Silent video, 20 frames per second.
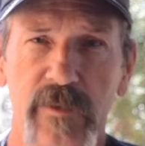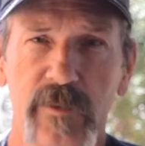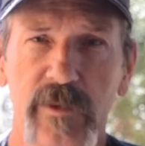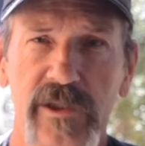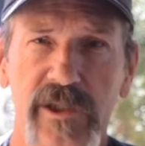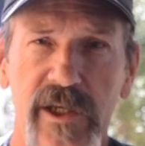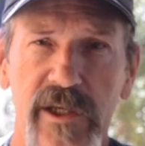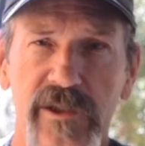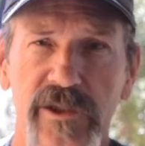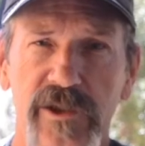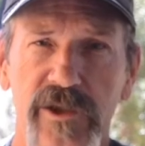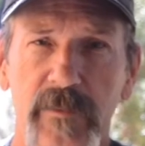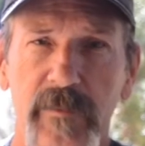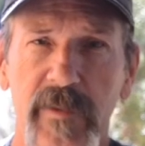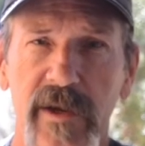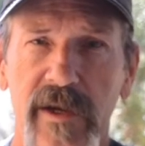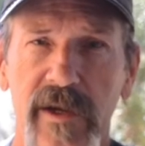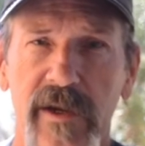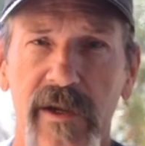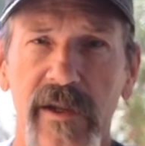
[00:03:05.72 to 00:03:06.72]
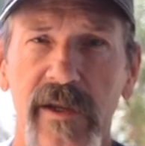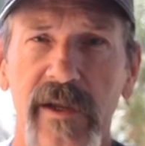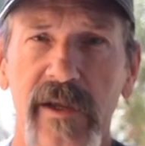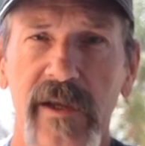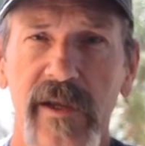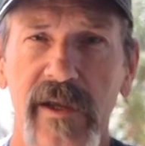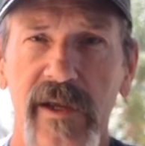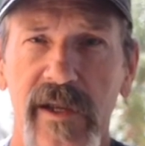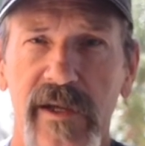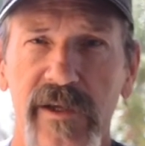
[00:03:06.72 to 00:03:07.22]
was instrumental
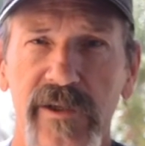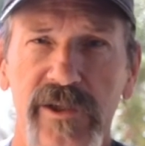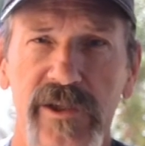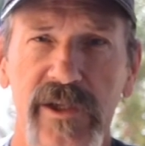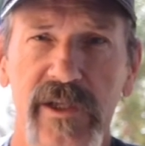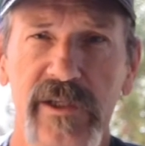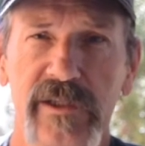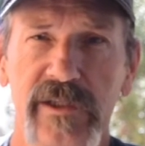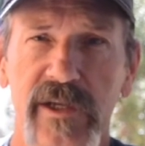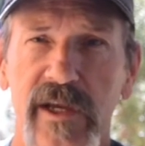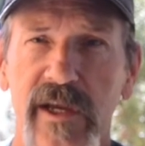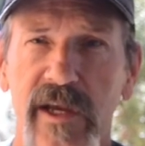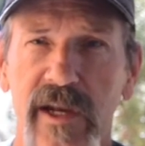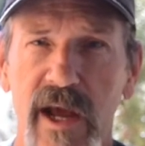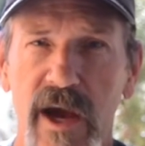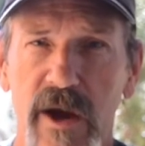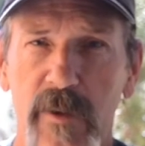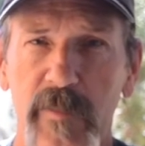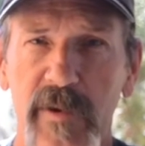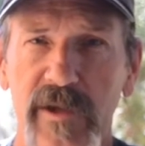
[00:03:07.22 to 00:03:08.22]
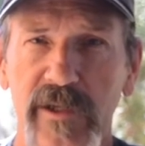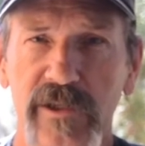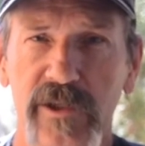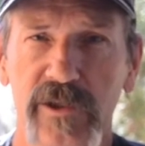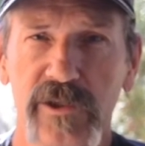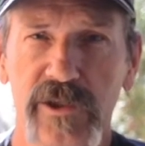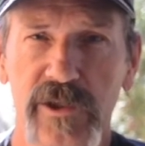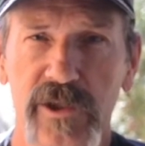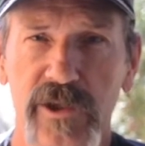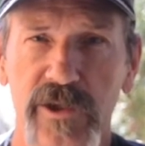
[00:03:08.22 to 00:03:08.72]
in assisting and helping
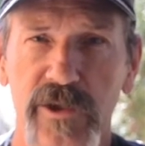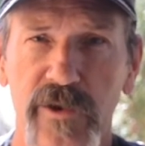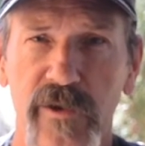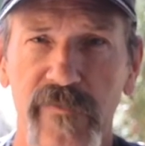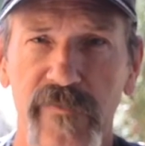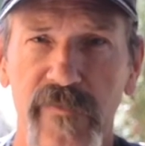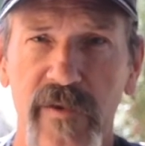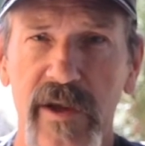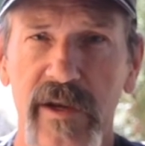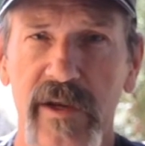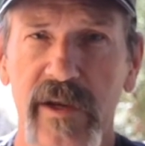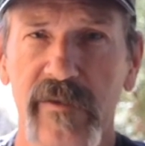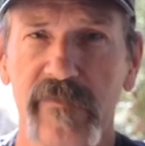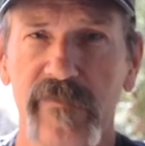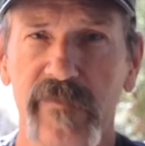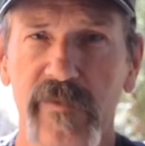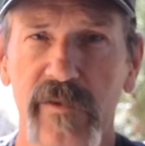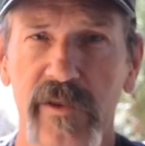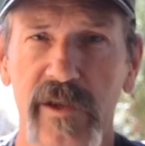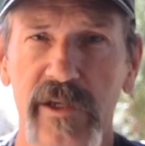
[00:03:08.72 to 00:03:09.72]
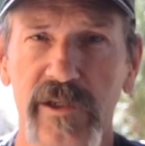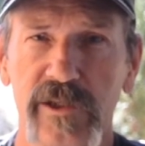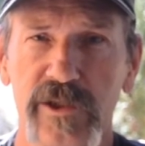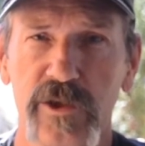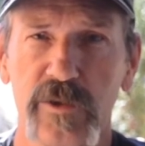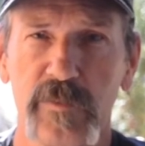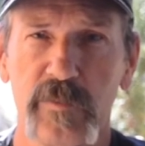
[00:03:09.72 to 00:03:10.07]
to secure funding for these 2